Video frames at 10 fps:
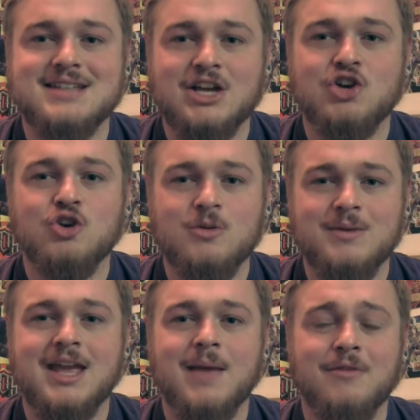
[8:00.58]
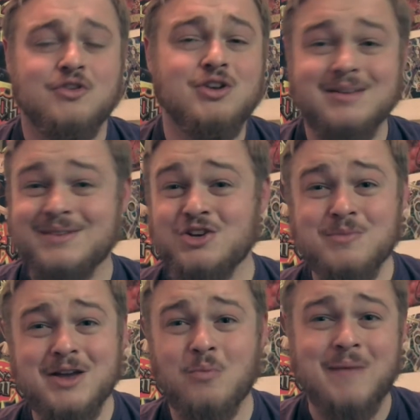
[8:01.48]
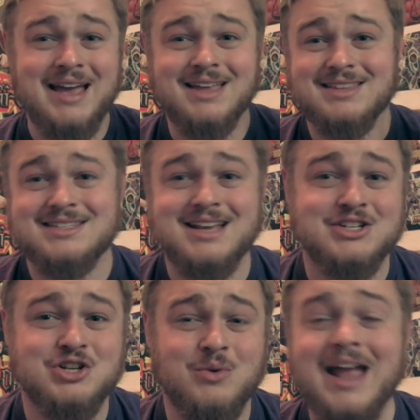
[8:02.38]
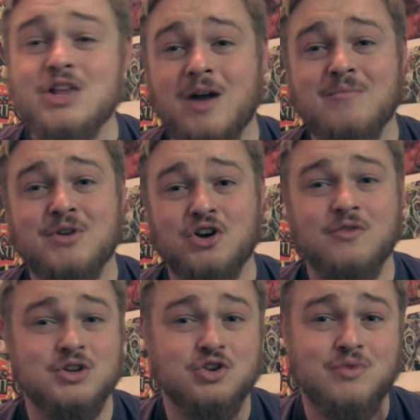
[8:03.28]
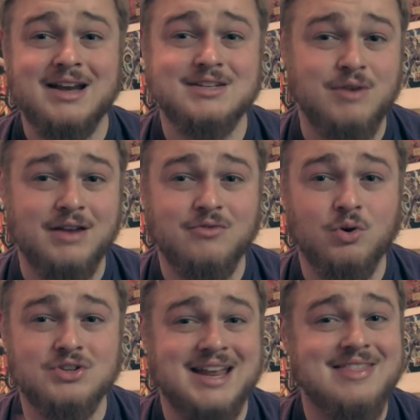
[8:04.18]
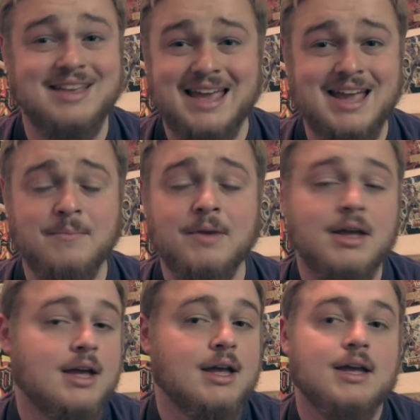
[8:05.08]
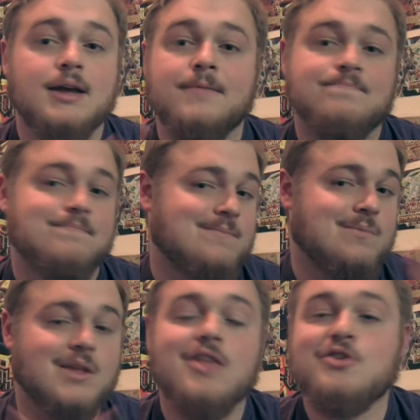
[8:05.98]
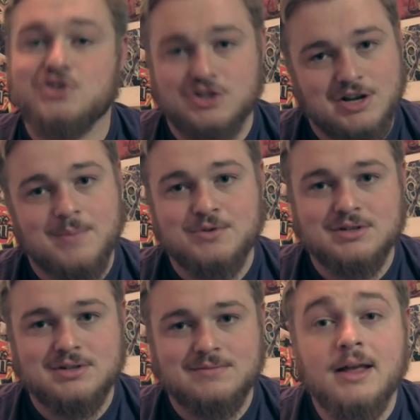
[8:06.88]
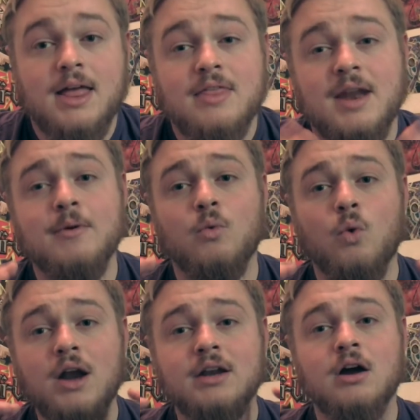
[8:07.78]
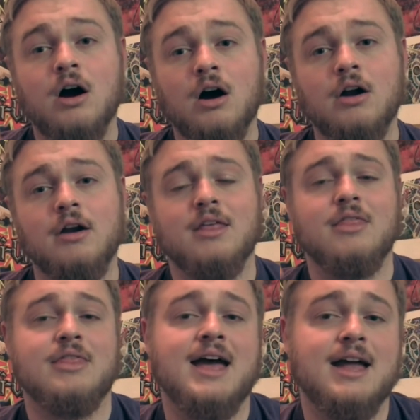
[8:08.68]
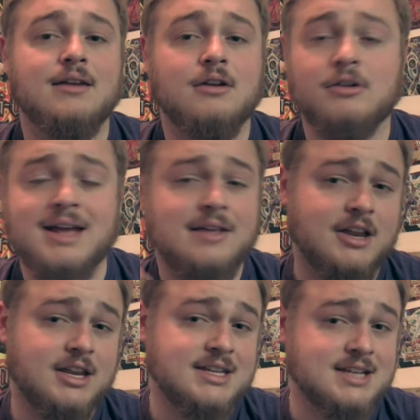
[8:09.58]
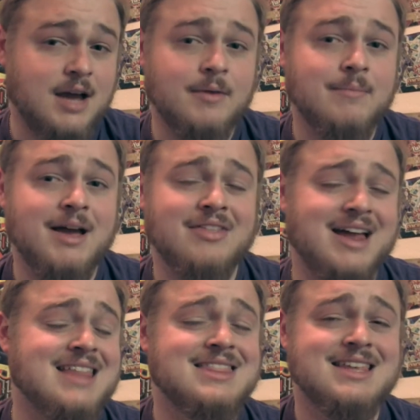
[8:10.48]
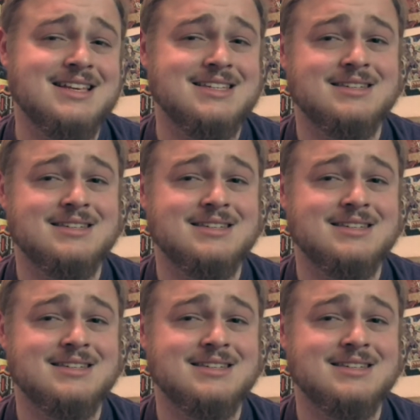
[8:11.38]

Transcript: deck could be capable of. You could make Omega in this deck too, and you have Minerva, one of the greatest rank 4s in the game. There's just options. The number 1 card deck that is coming back that I think